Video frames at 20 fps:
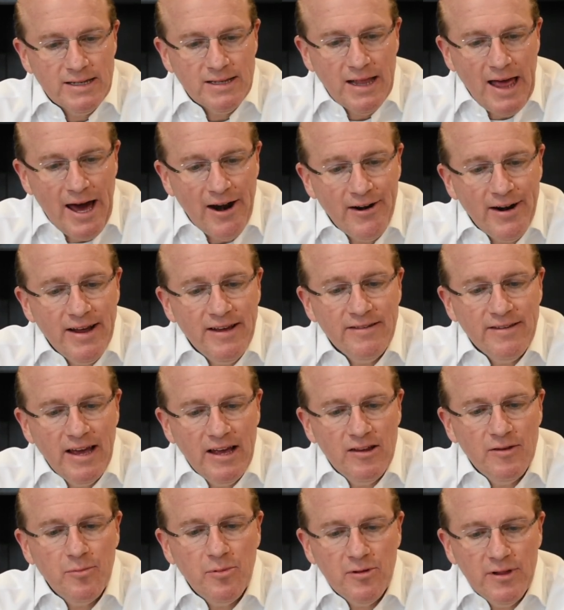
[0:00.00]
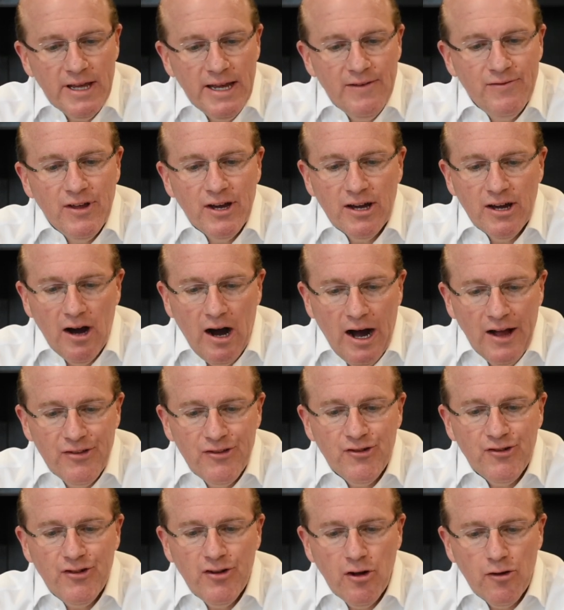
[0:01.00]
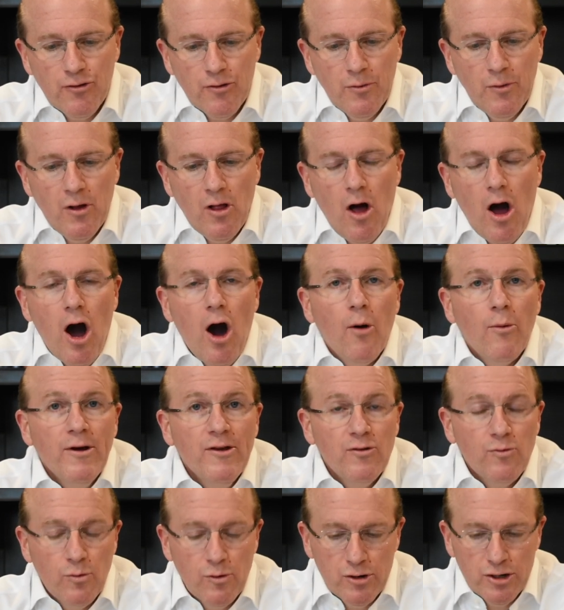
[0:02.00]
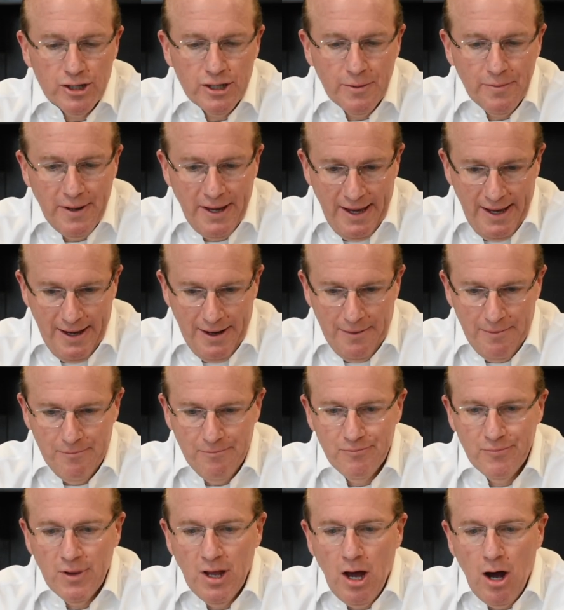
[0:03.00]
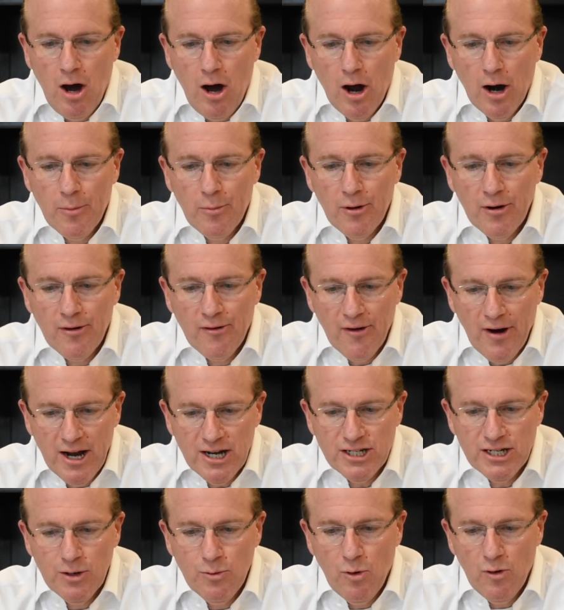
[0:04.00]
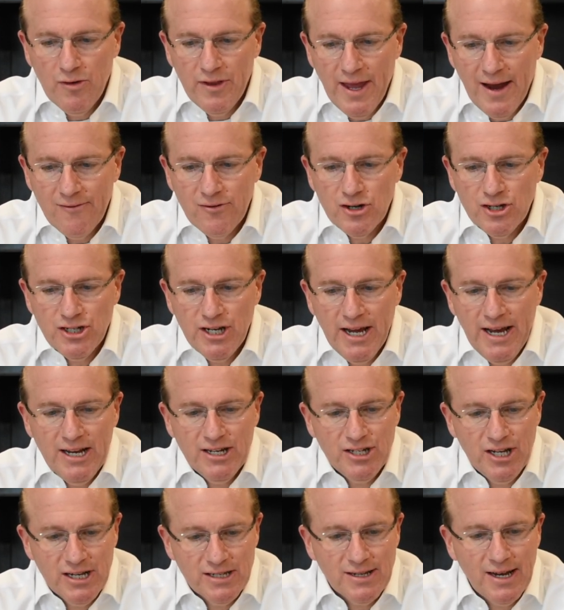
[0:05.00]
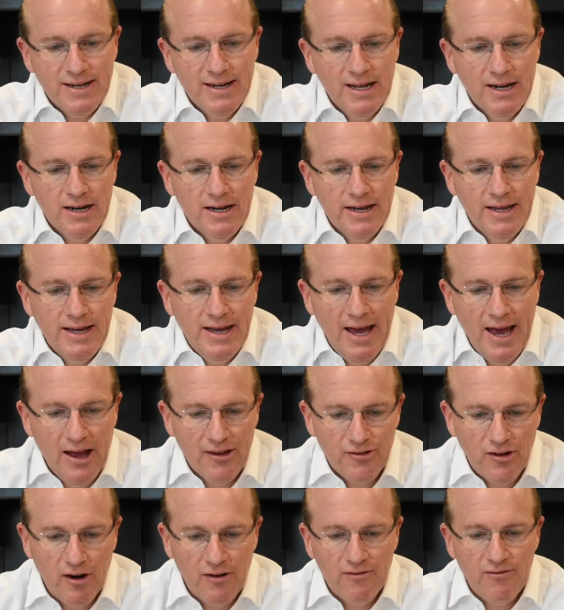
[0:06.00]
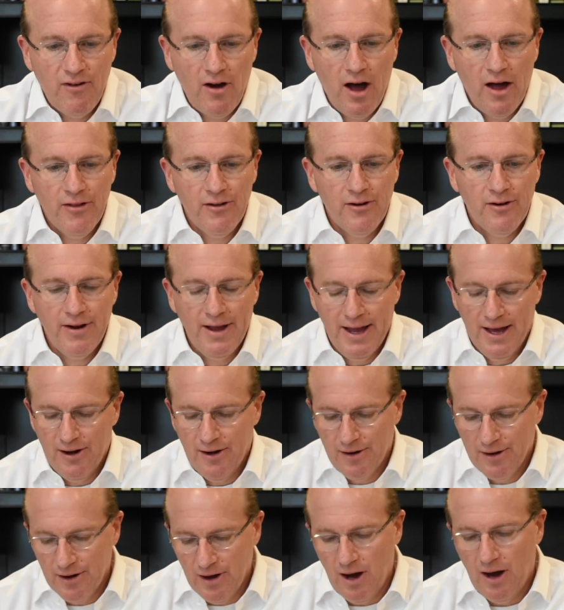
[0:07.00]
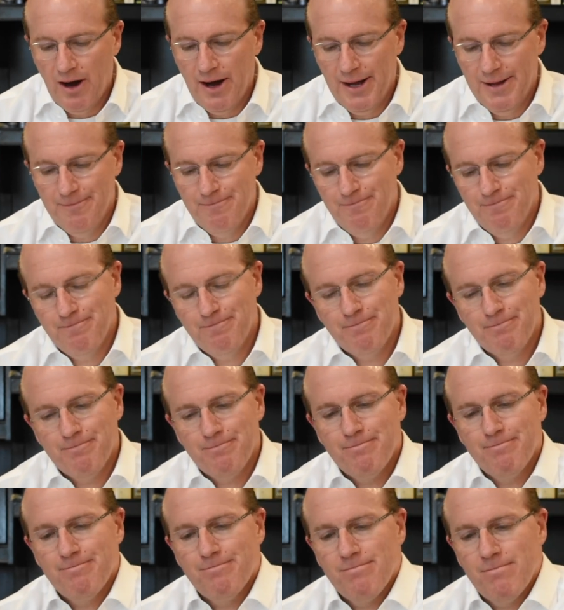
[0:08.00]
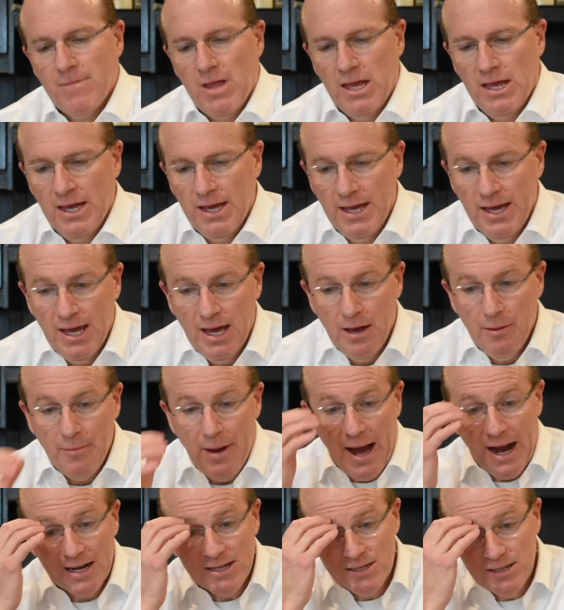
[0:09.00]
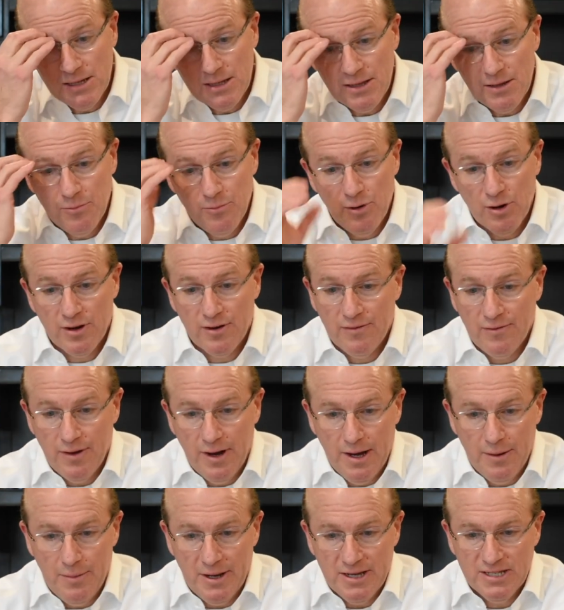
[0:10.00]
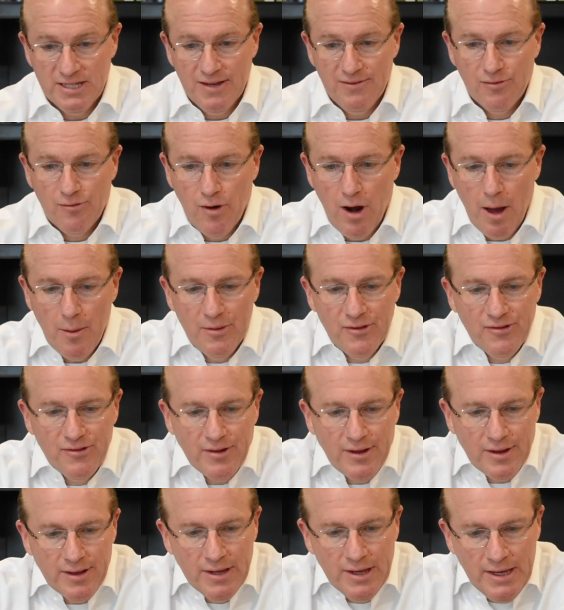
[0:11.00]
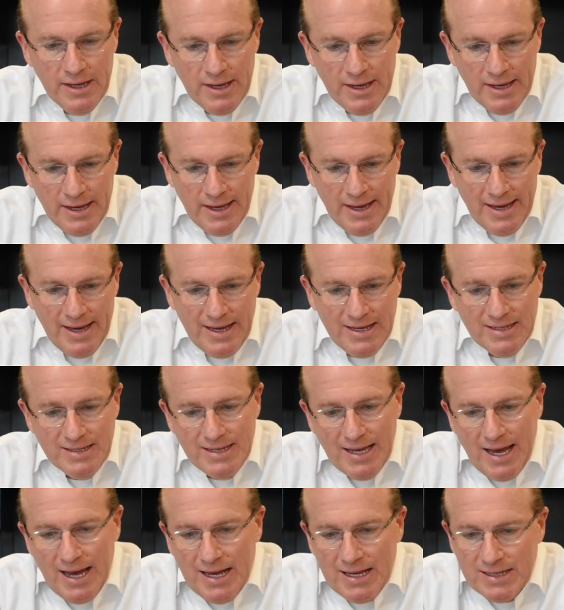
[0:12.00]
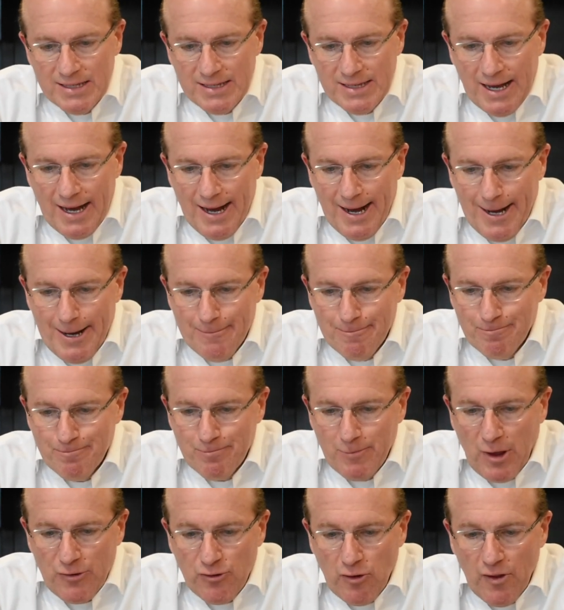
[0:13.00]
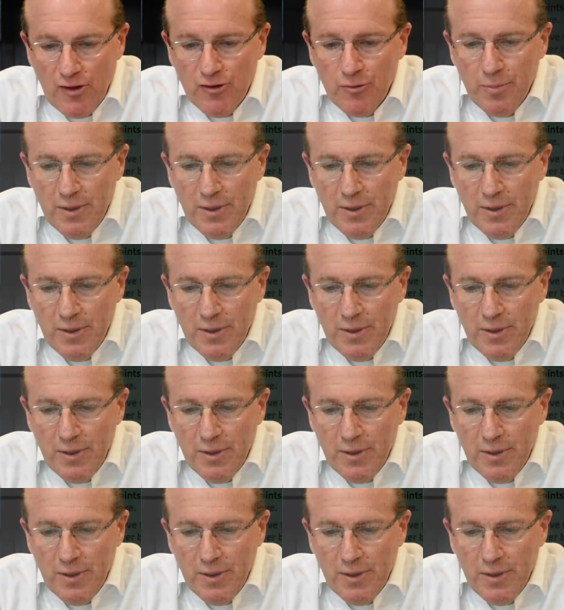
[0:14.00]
says Latter day Saints believe that God's children will always worship Him. Our progression will never change His identity as our Father and our God. And back to the book uh, by Stephen Robinson, he says um, So